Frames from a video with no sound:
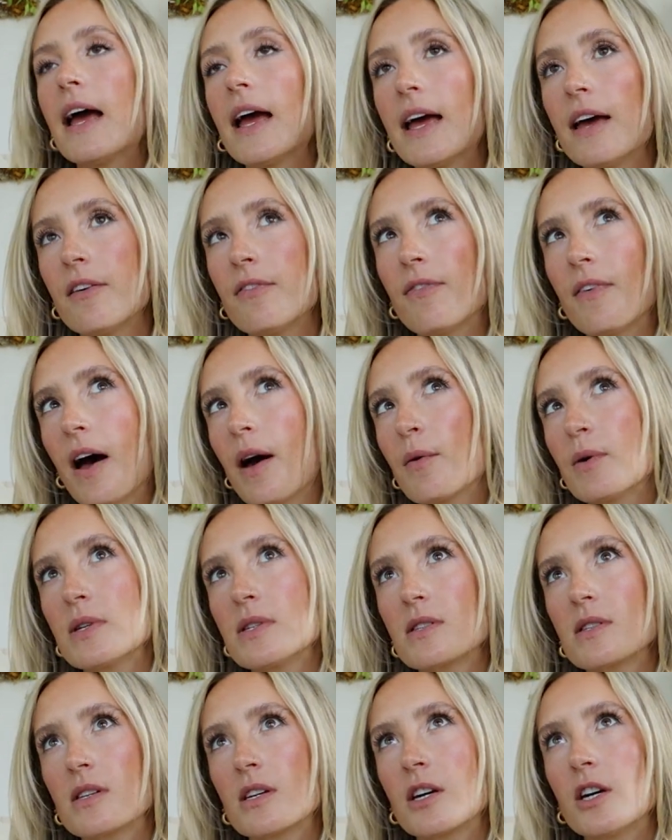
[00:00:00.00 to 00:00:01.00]
If I
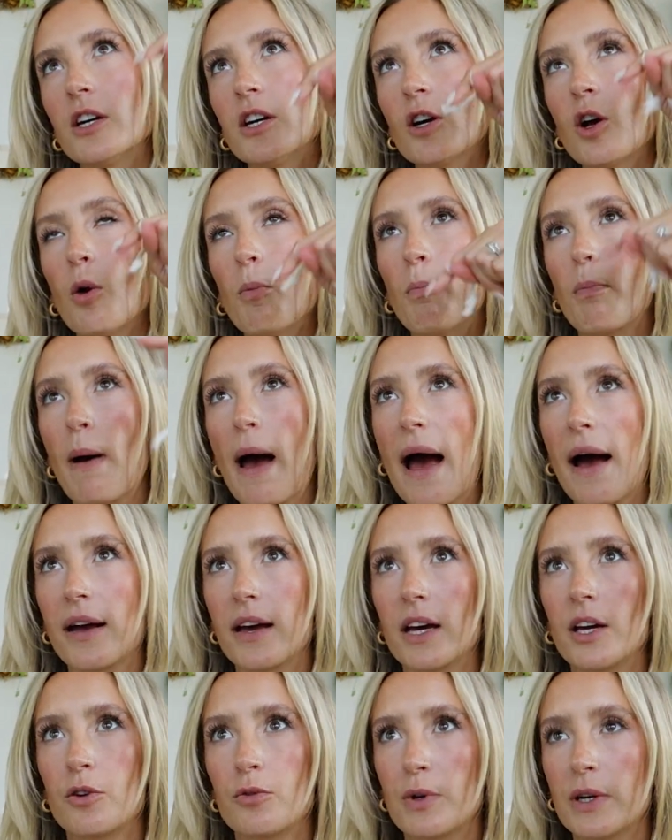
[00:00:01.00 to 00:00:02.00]
was gonna go
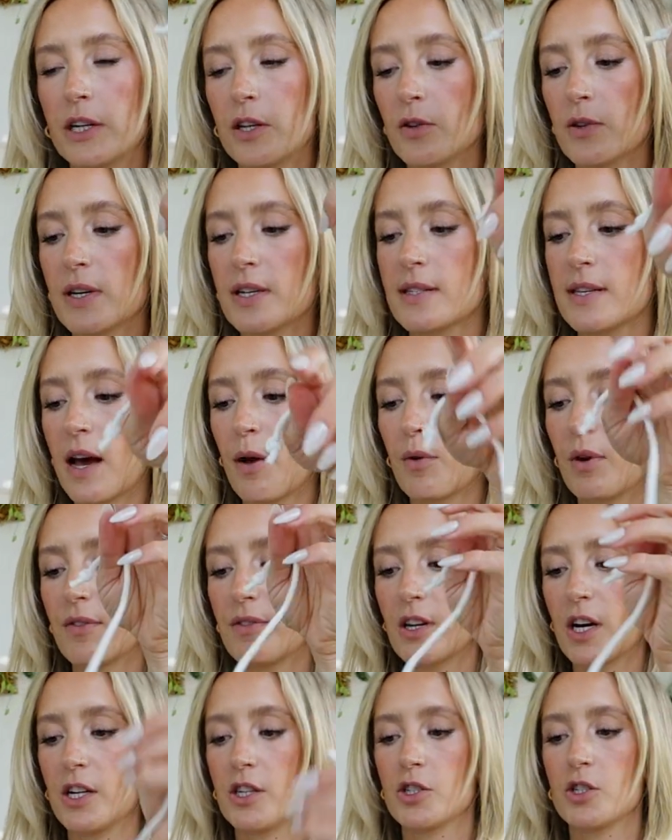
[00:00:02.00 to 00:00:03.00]
back and redo this, I would have
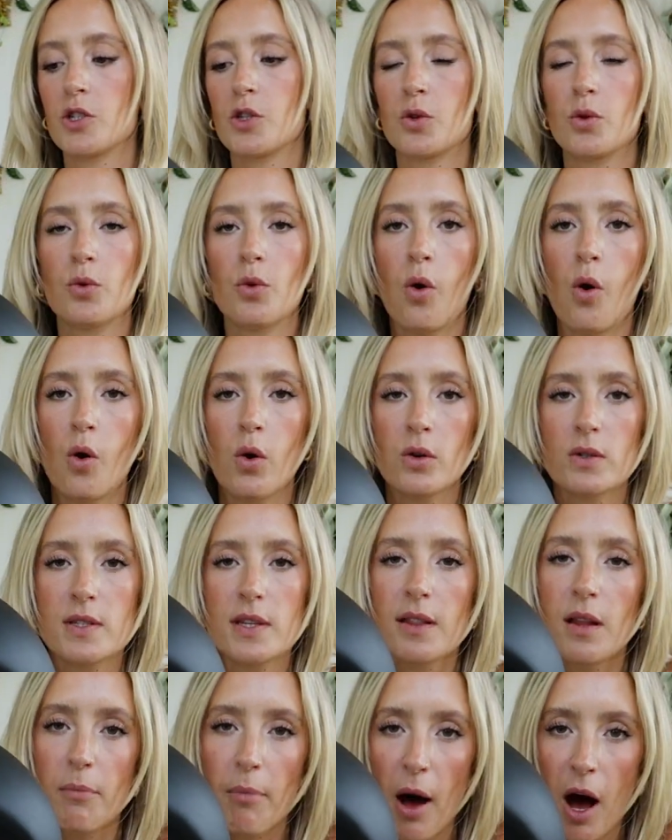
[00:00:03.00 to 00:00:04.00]
done 2 holes
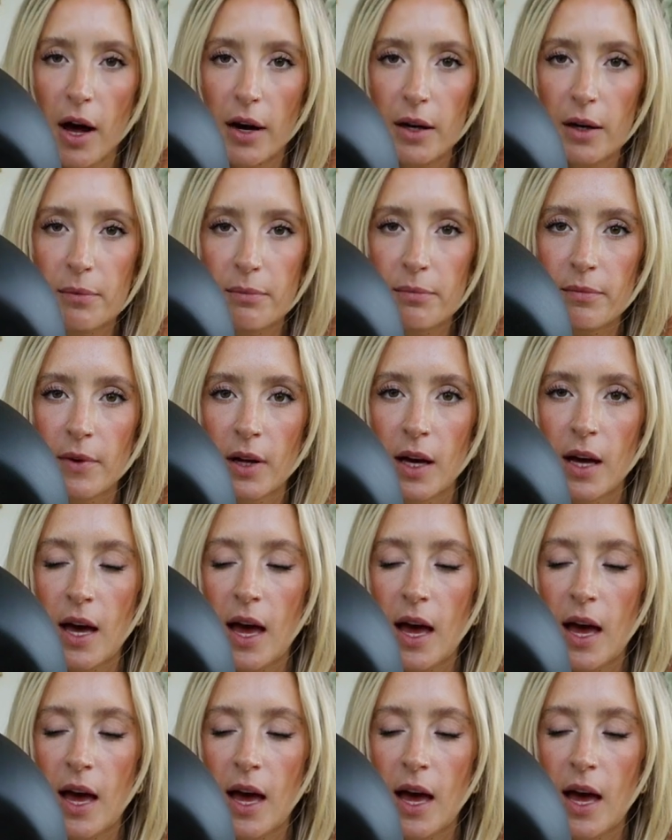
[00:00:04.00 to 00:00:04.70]
in the bottom